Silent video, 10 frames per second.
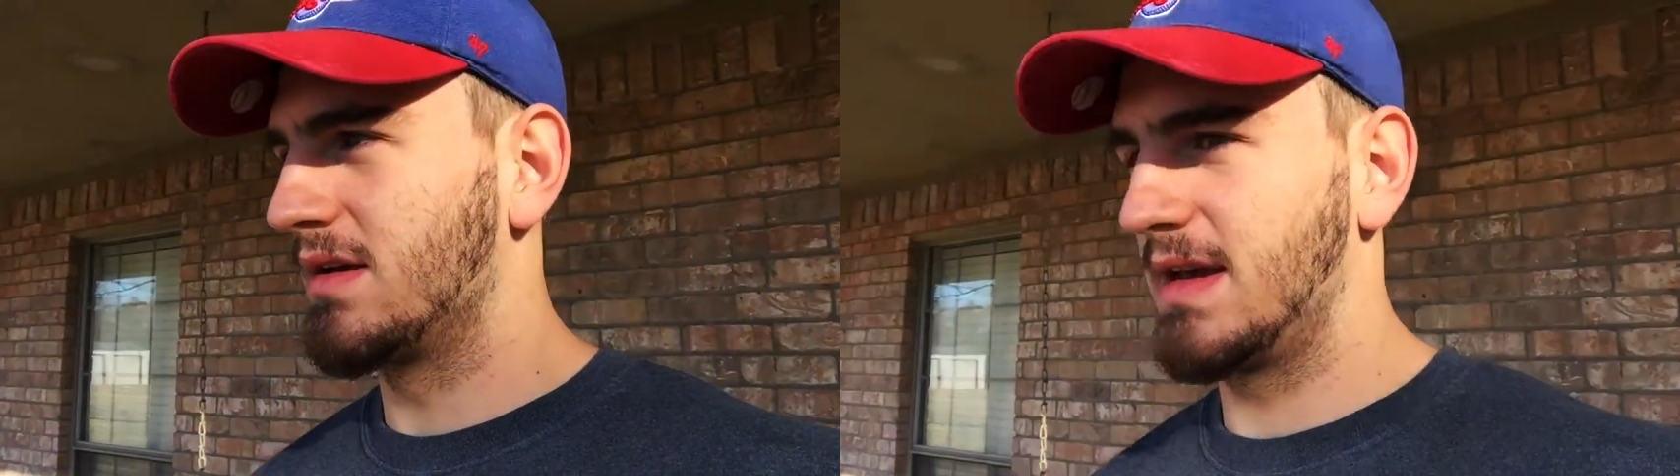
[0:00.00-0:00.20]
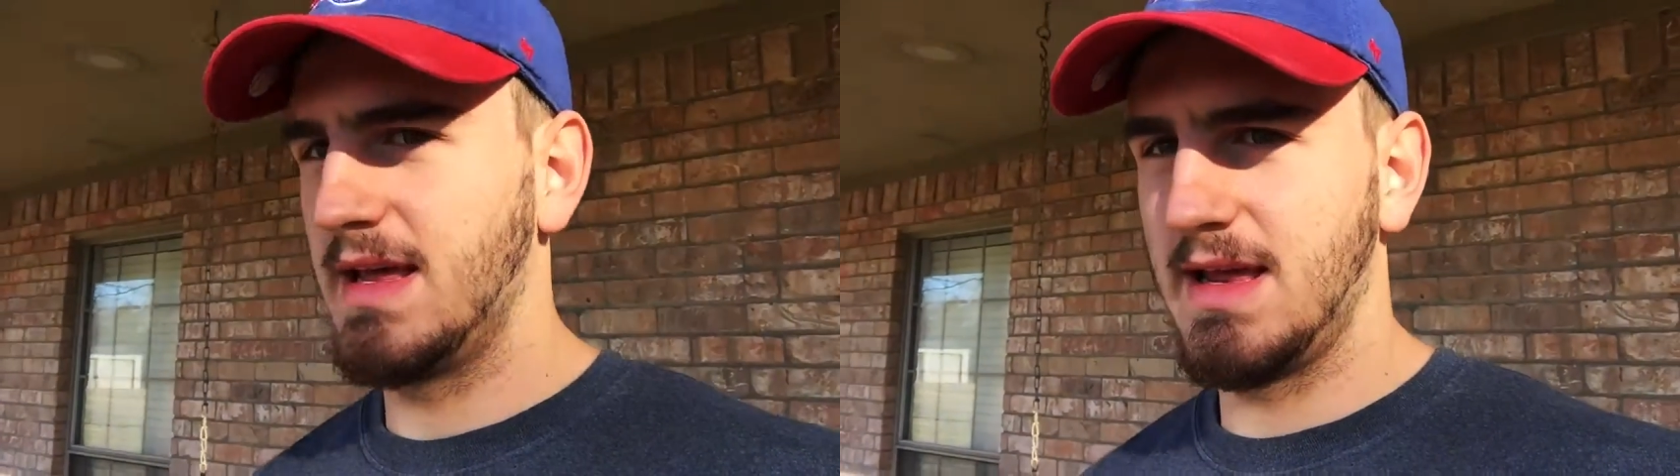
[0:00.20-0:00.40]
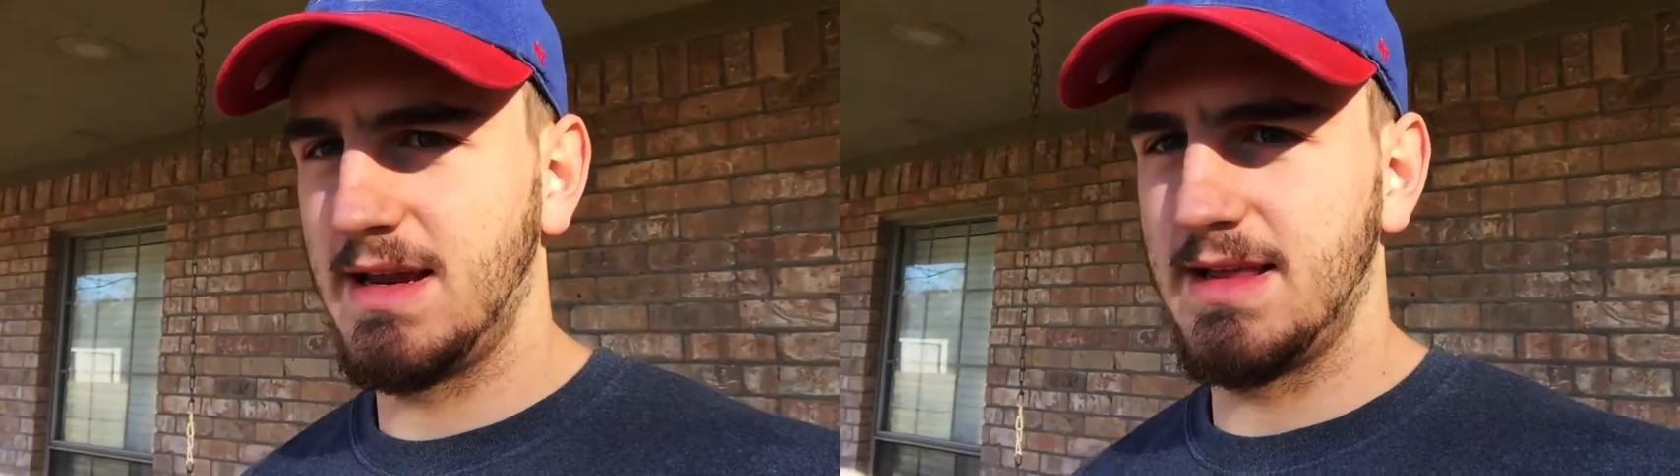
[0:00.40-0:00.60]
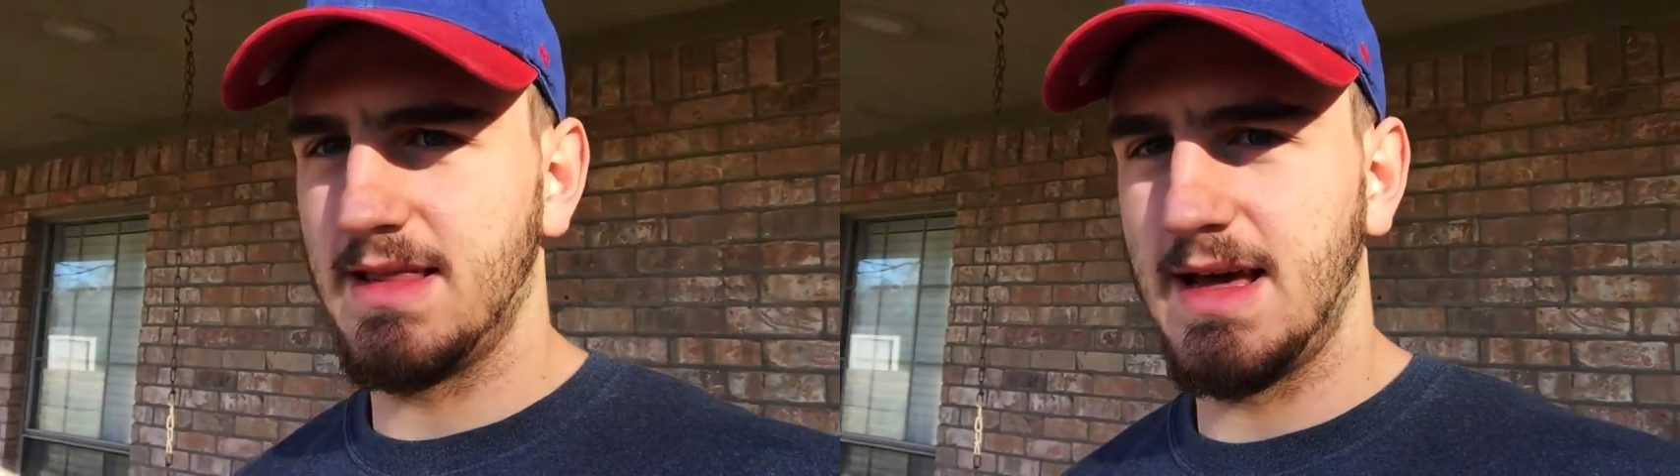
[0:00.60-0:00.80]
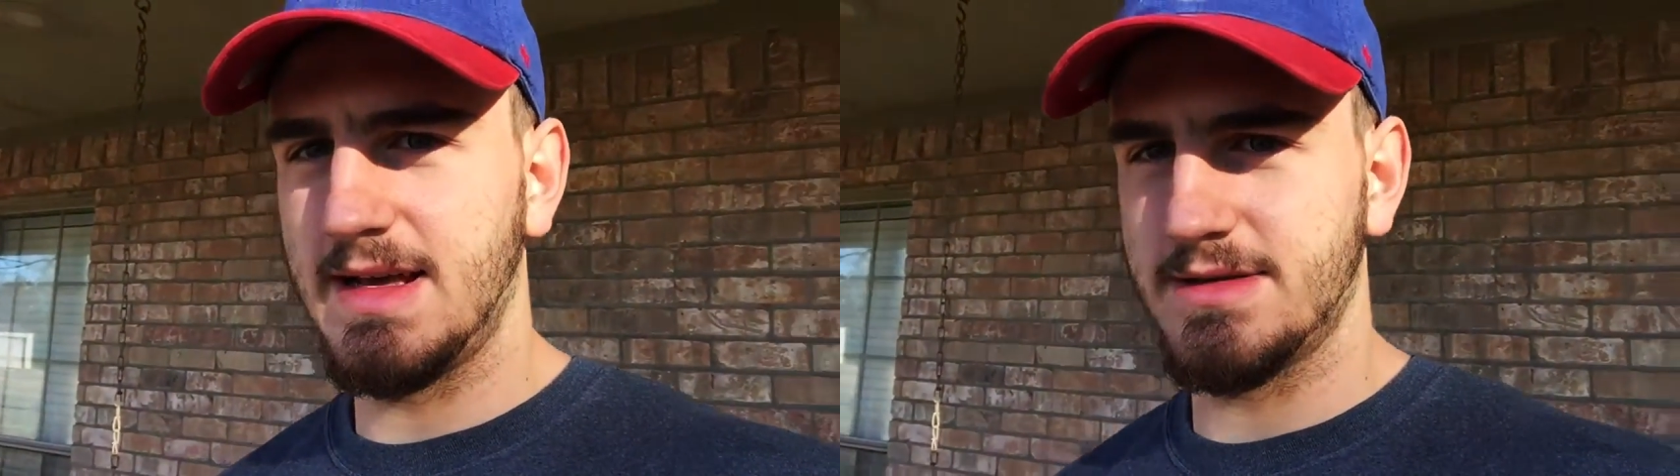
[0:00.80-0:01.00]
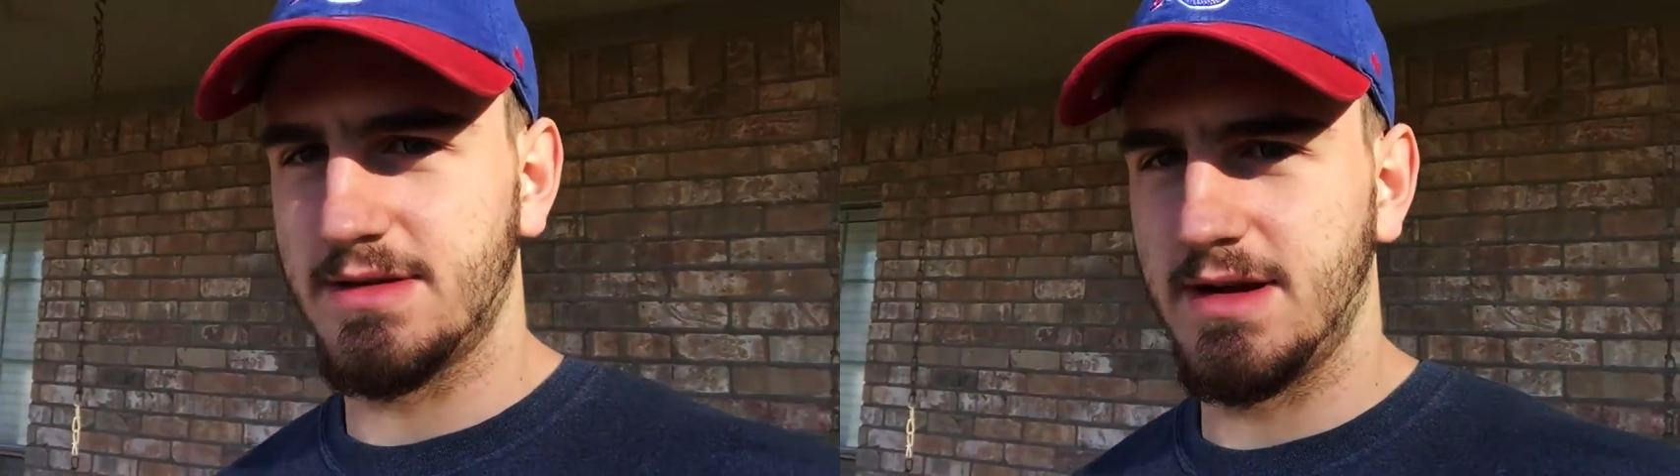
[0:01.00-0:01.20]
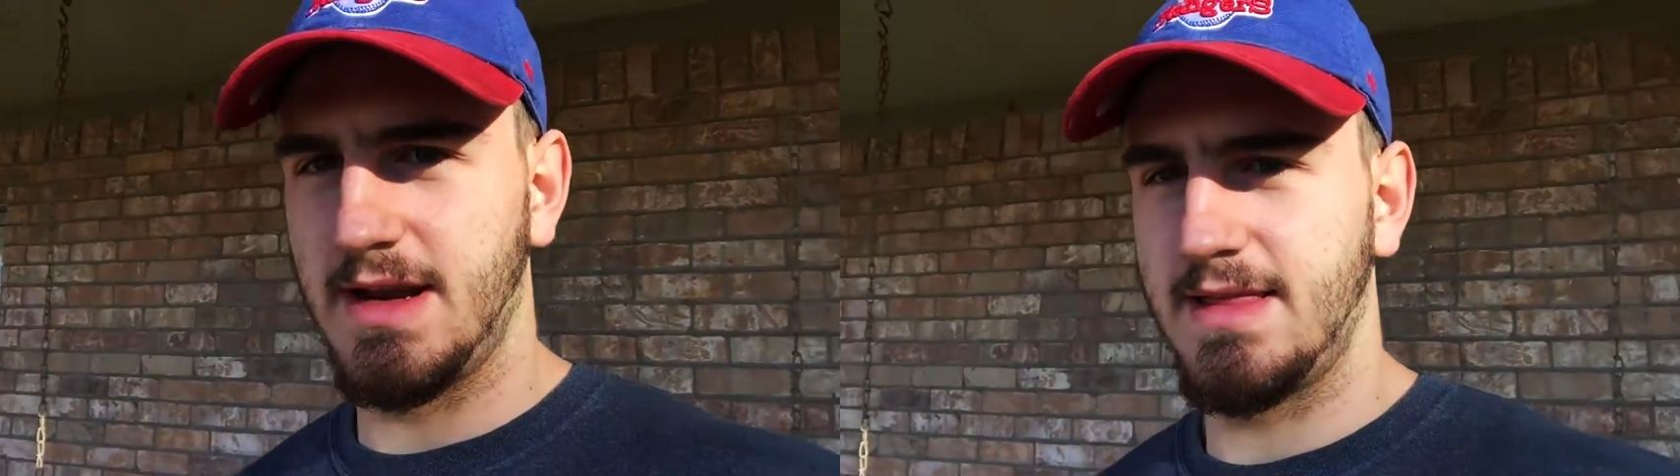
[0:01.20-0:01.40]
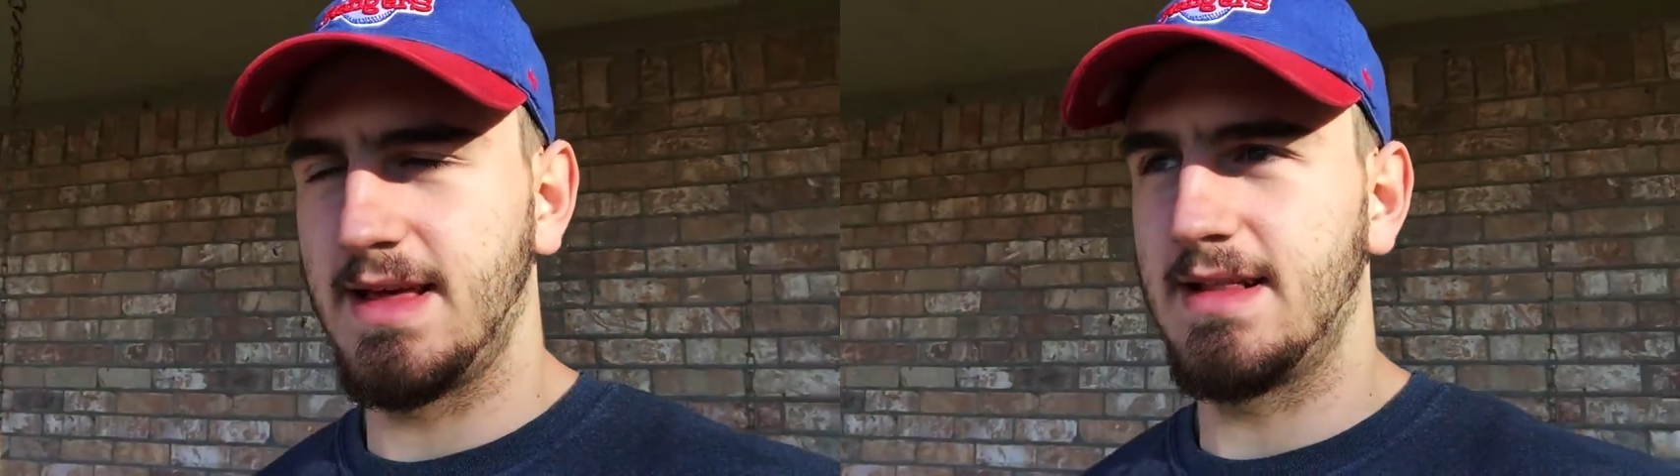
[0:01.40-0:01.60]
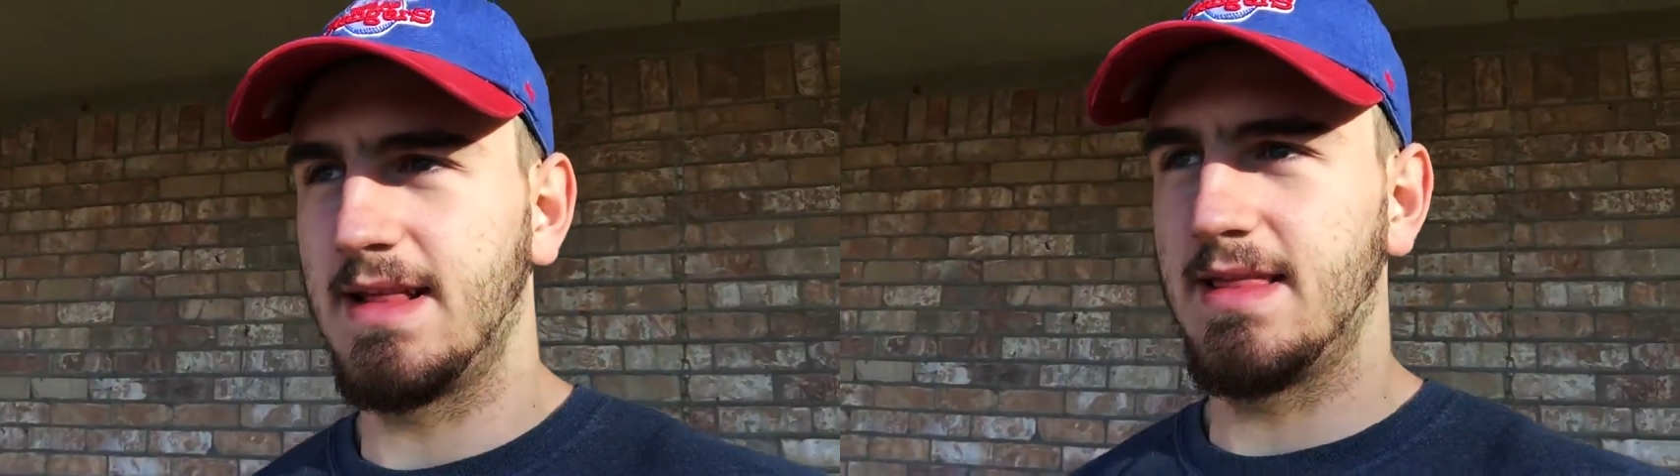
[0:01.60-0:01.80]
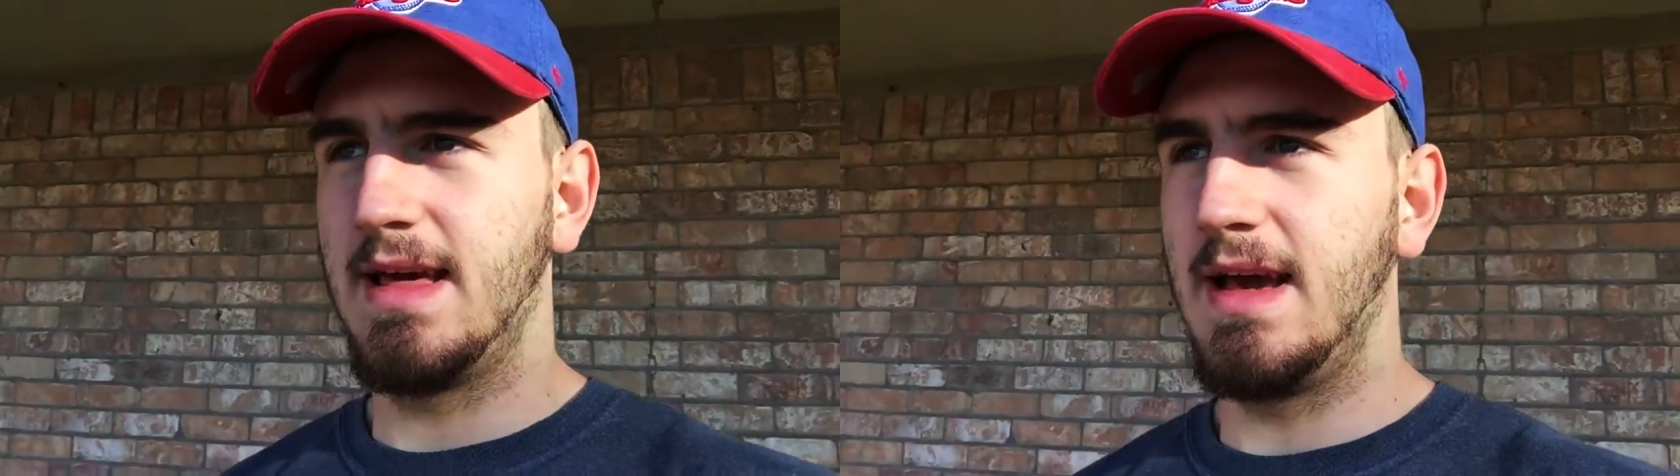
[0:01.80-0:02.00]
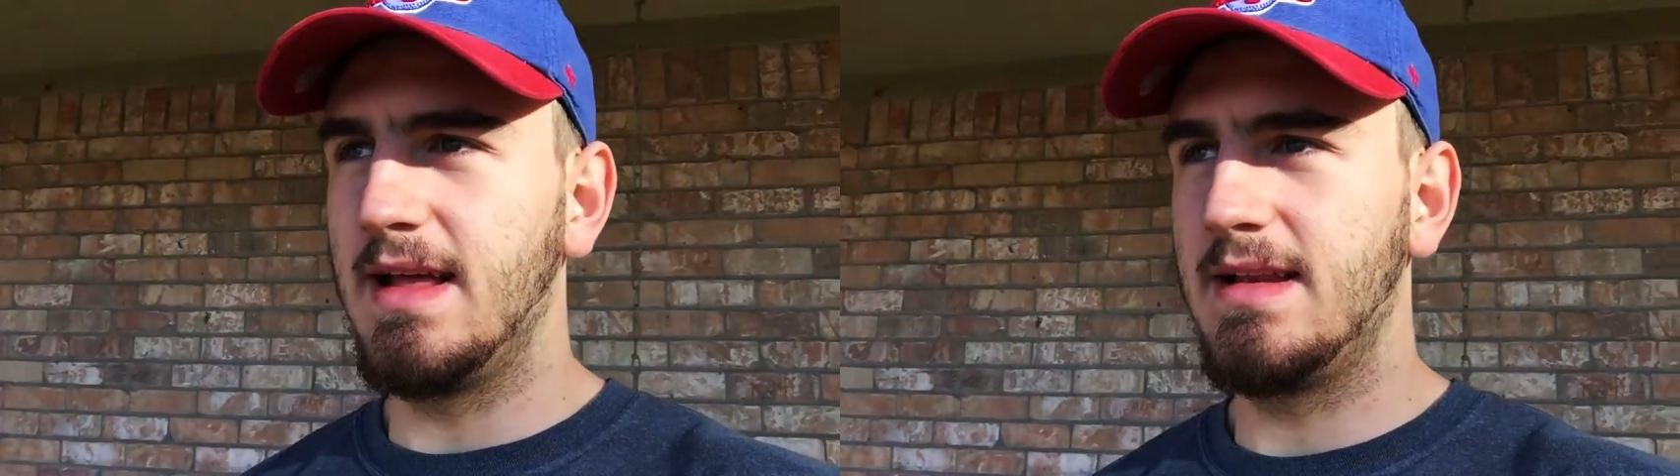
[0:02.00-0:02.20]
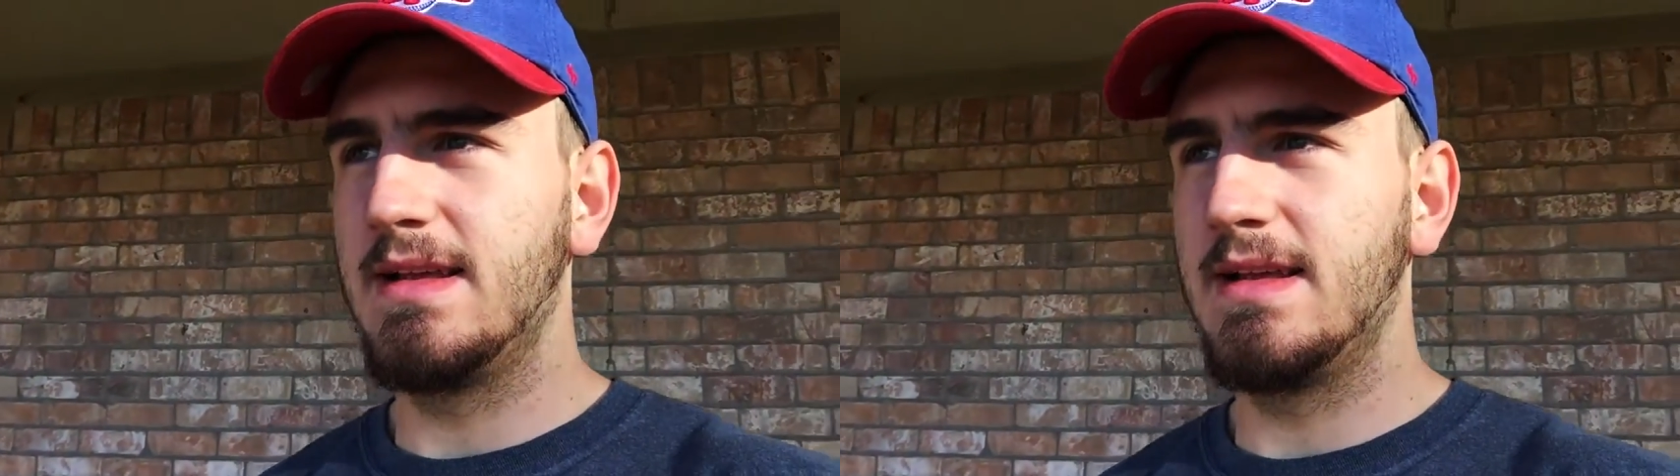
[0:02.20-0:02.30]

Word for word: get any likes or anything like that